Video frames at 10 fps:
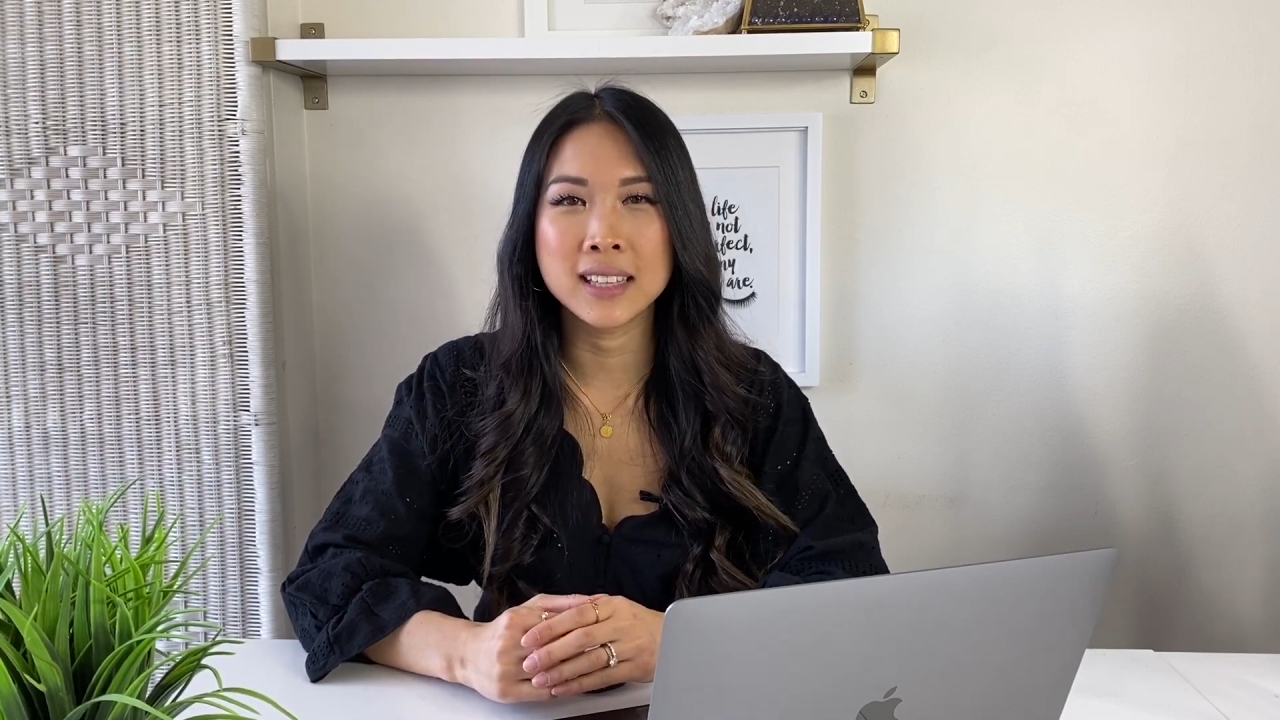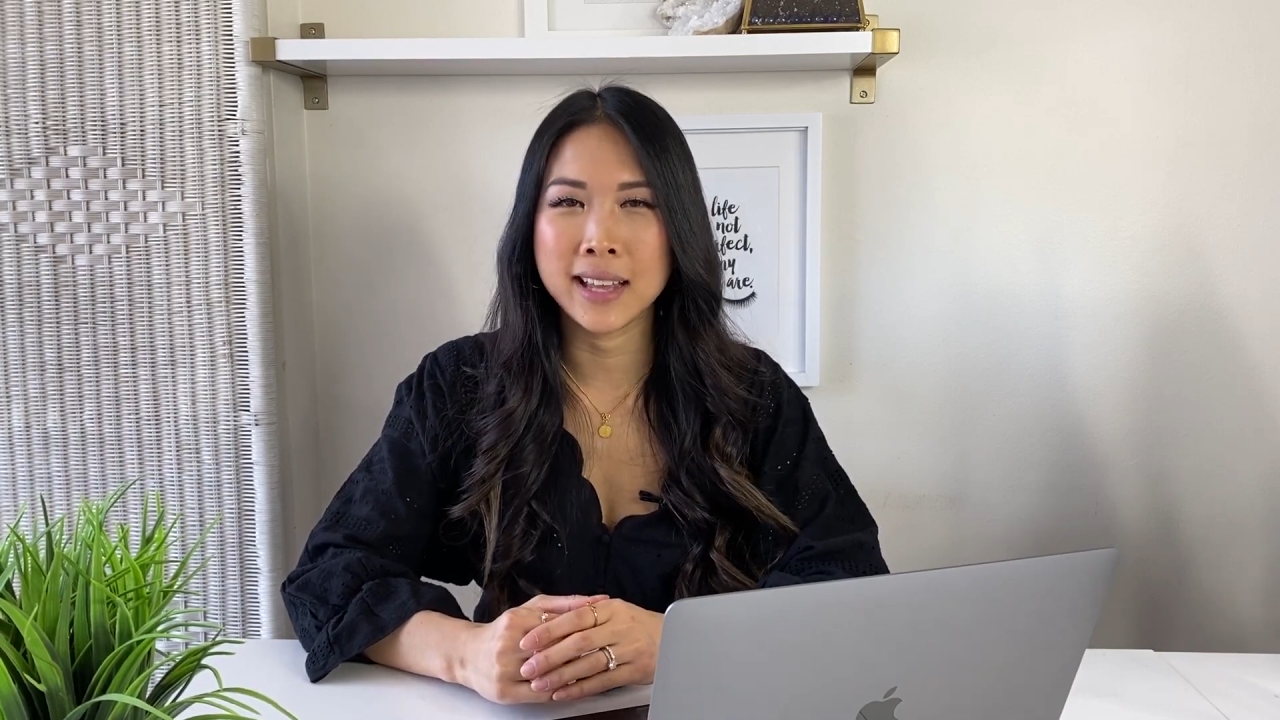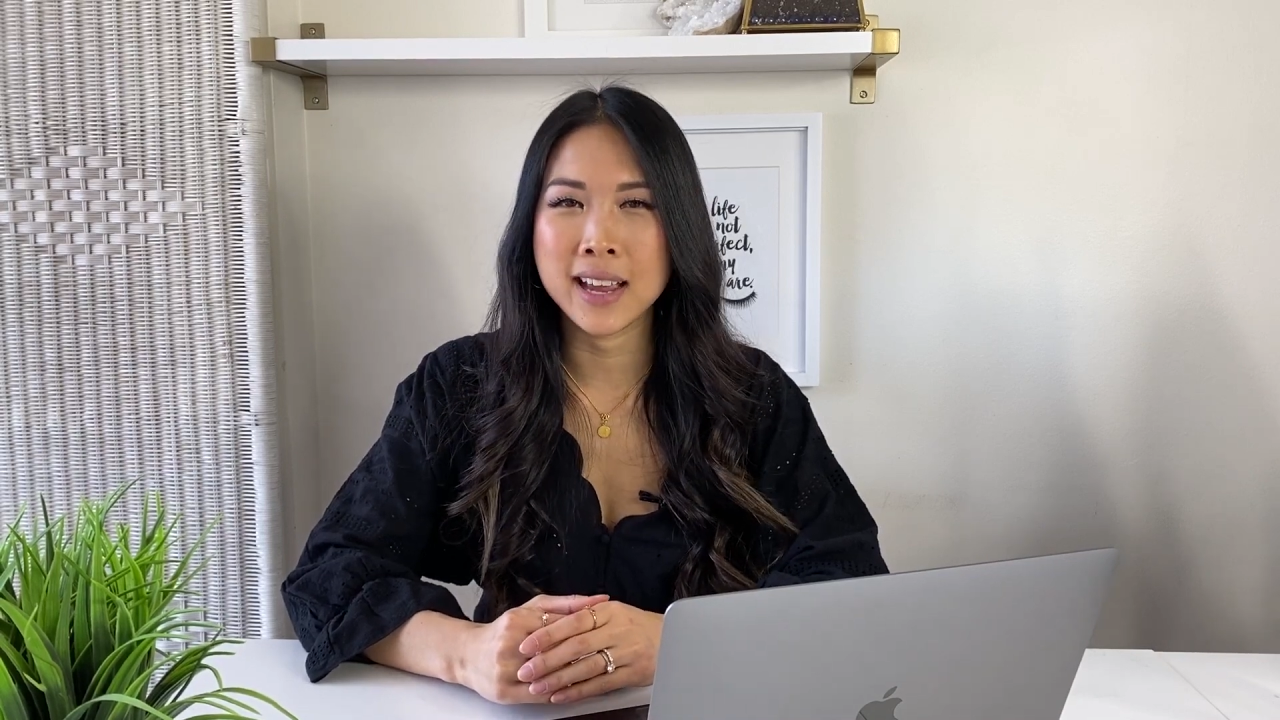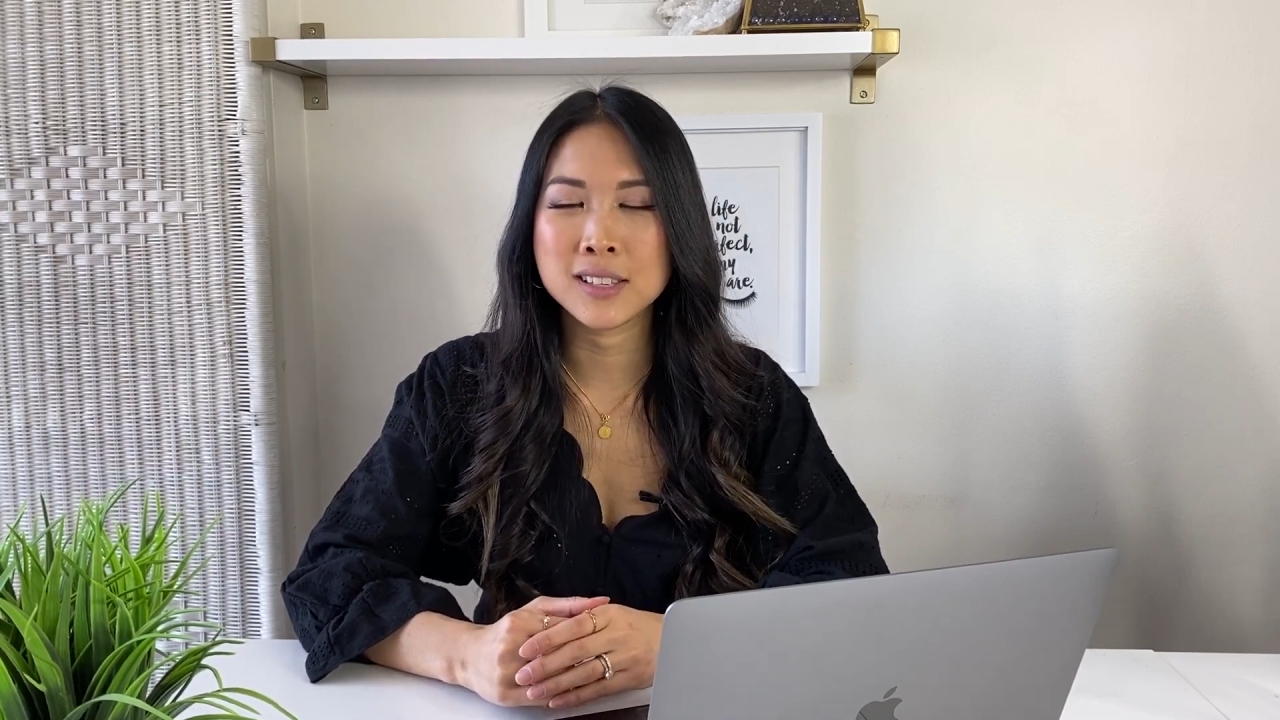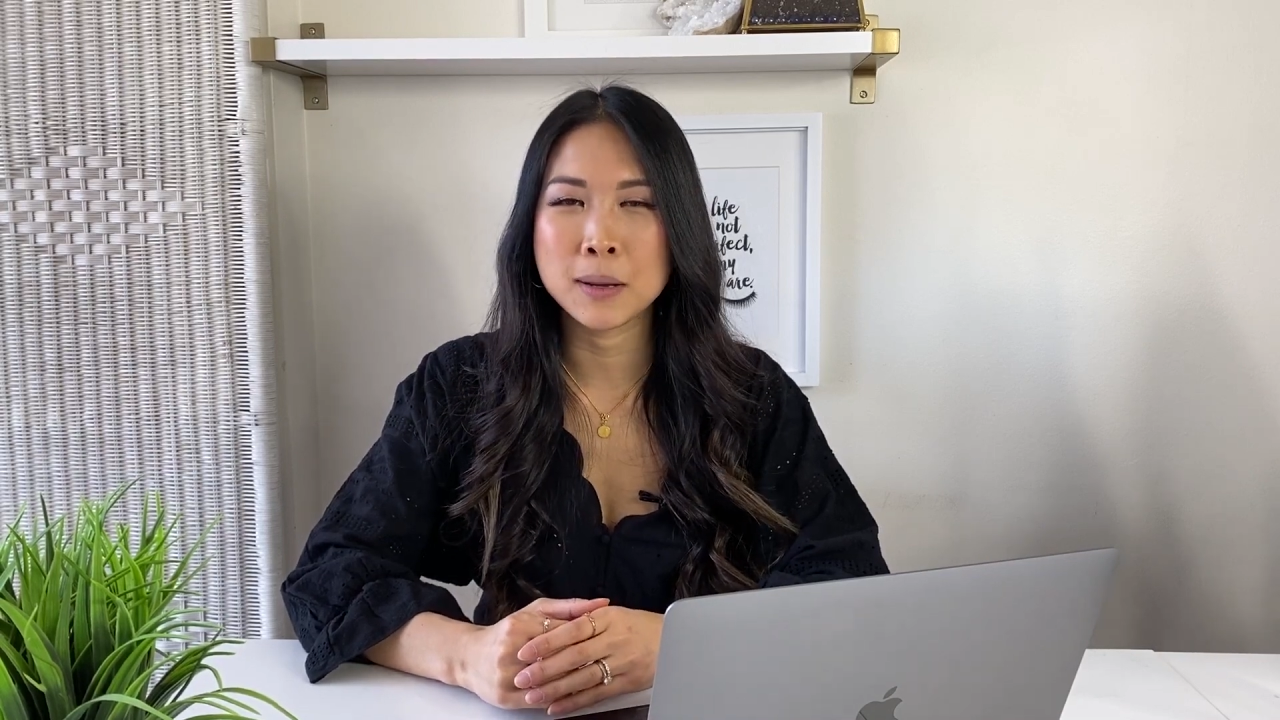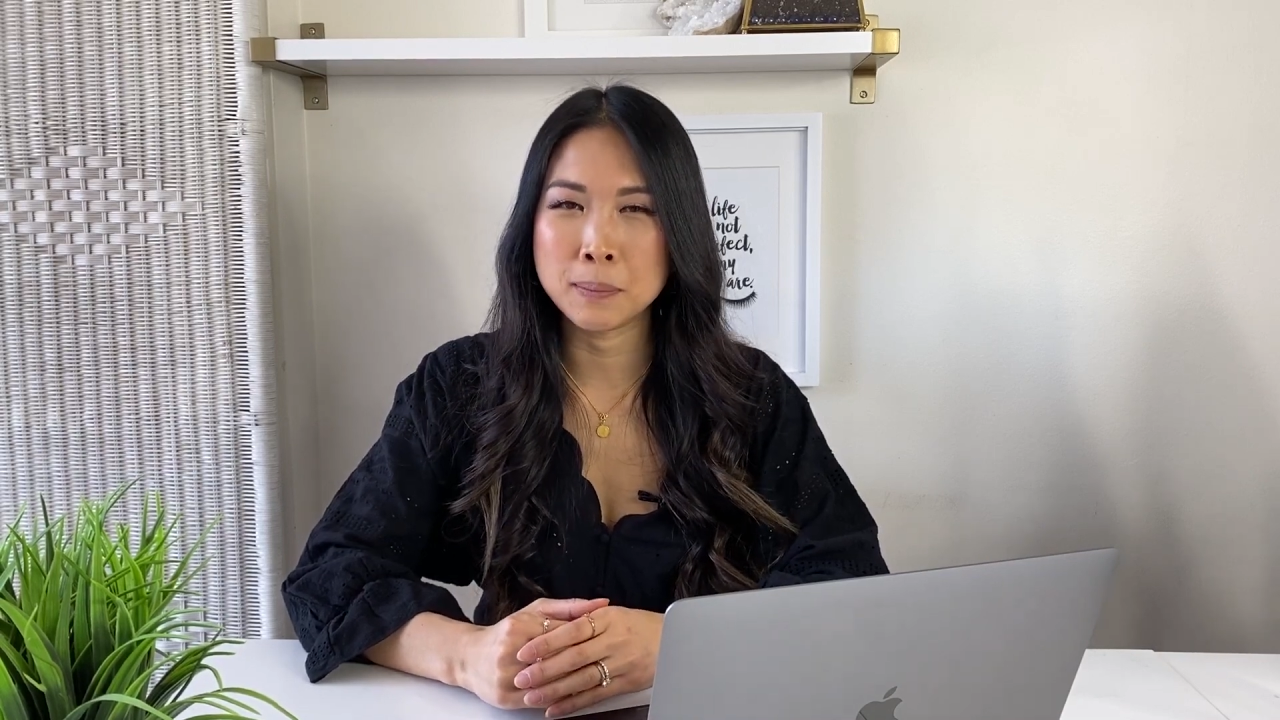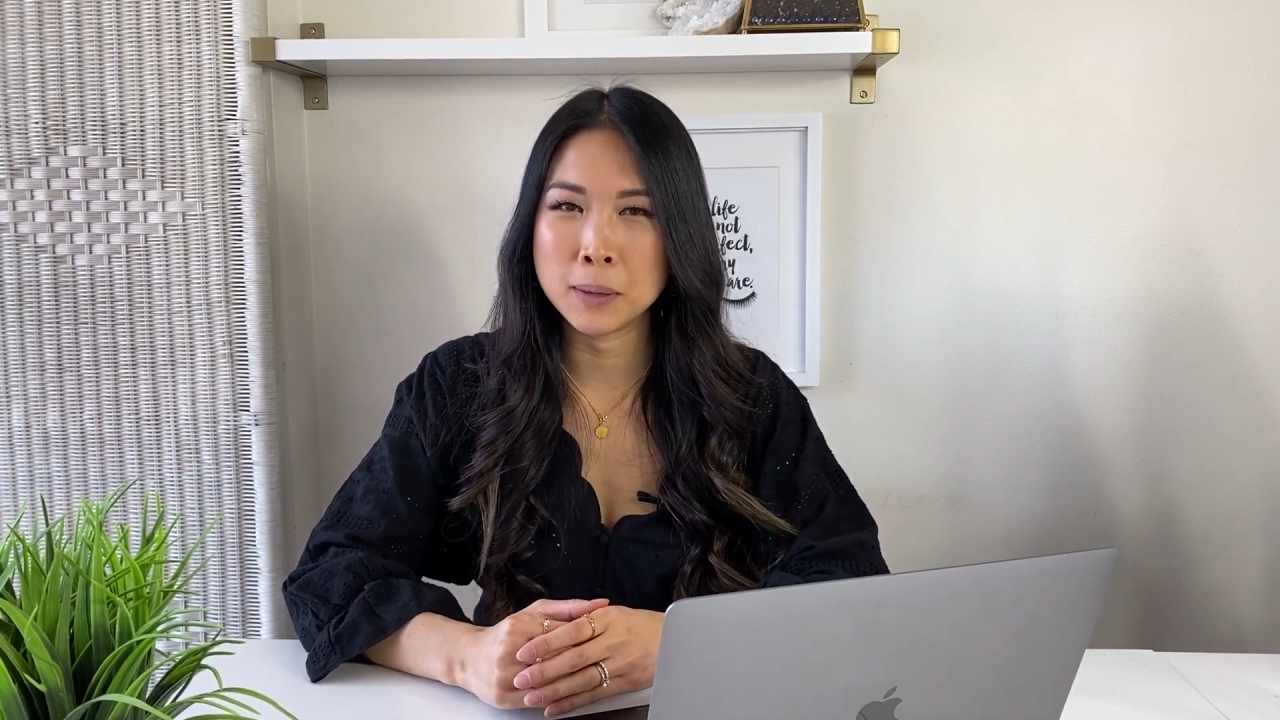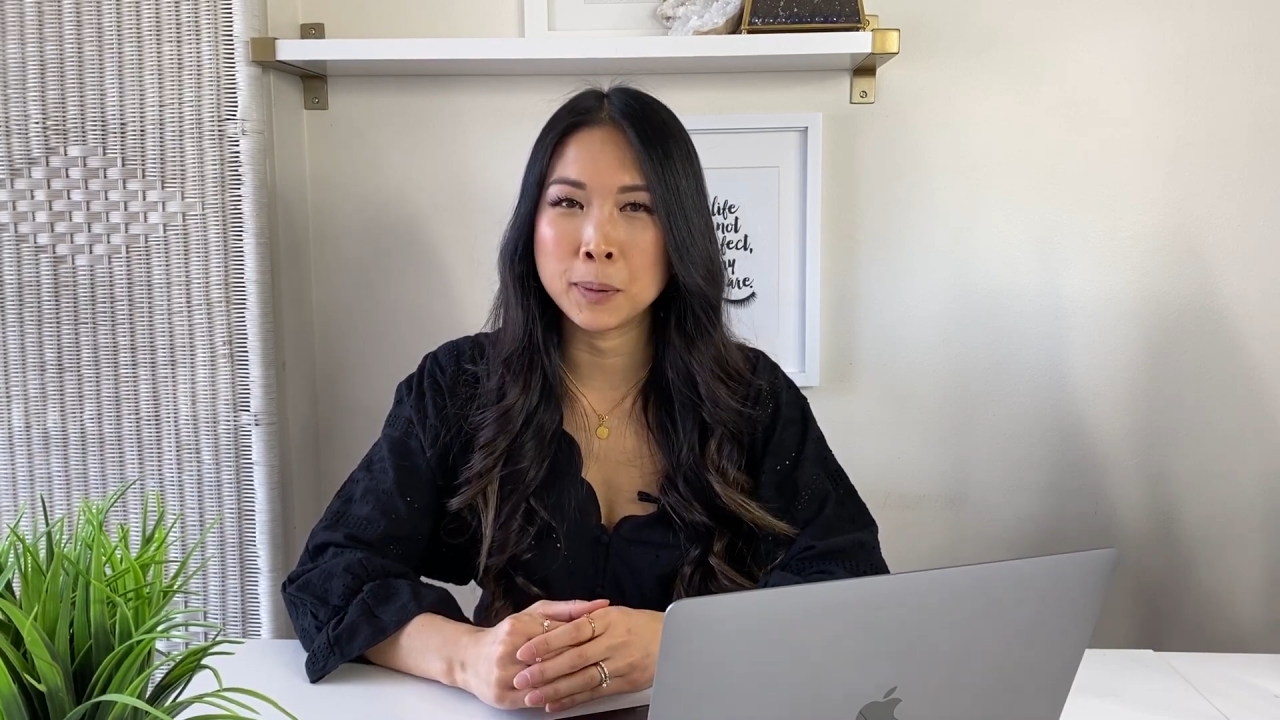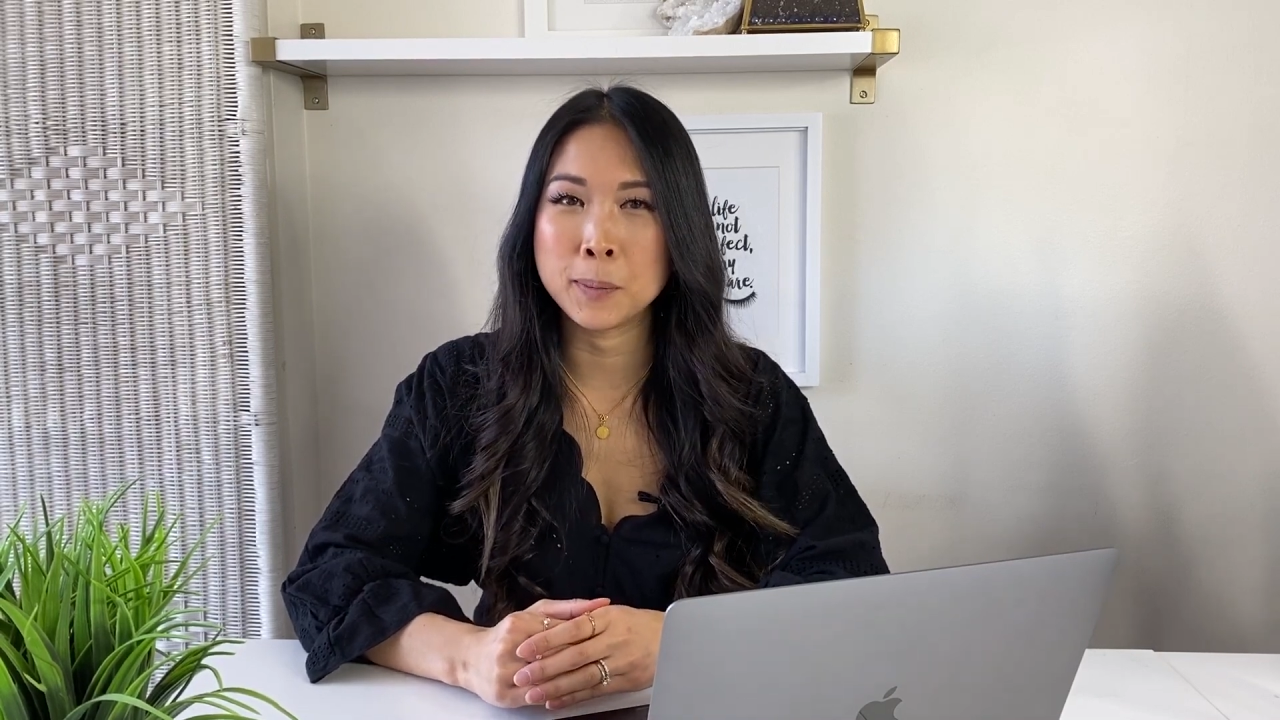like some people